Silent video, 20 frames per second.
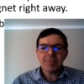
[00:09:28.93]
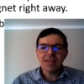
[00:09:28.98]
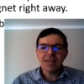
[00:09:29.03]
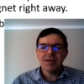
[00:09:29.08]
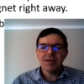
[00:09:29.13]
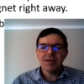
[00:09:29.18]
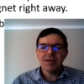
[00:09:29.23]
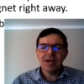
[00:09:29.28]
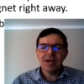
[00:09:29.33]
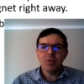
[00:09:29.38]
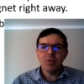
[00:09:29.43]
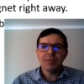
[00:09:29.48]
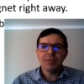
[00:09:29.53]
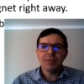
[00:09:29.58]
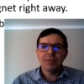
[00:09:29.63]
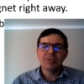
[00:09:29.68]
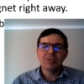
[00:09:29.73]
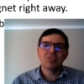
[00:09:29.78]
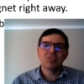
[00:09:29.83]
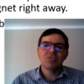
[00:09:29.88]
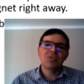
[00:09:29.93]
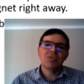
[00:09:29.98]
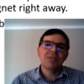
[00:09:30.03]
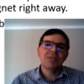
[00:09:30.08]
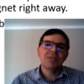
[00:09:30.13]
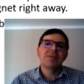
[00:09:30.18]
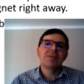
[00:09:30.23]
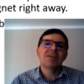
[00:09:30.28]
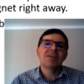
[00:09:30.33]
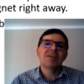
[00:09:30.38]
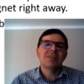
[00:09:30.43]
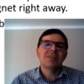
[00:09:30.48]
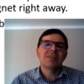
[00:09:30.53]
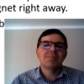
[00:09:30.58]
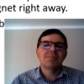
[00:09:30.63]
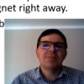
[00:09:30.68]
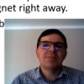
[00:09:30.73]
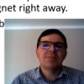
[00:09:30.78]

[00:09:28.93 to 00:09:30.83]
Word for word: uh, to email the